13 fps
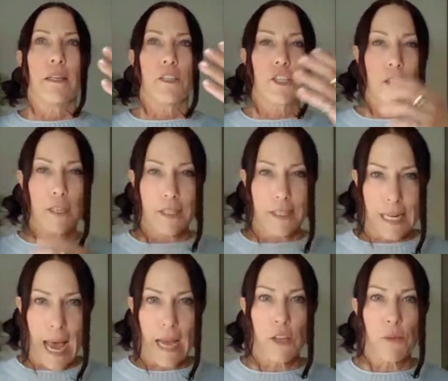she is an
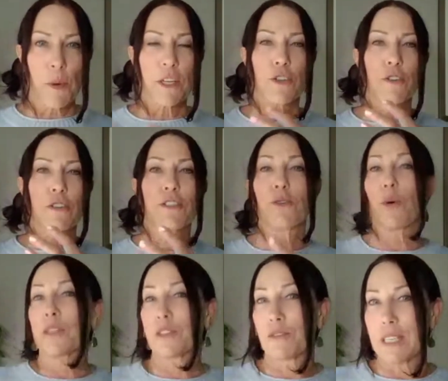acupuncturist who
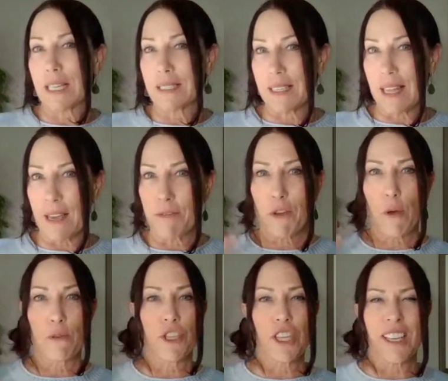also does life
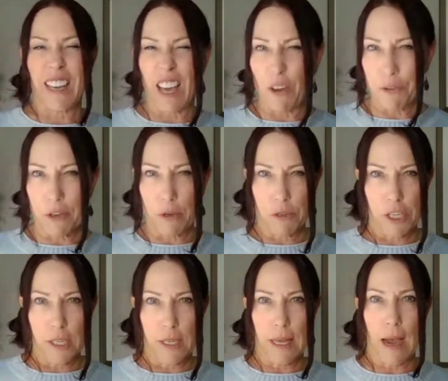coaching, health
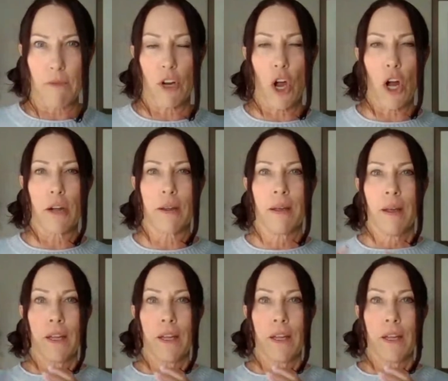coaching in that regard.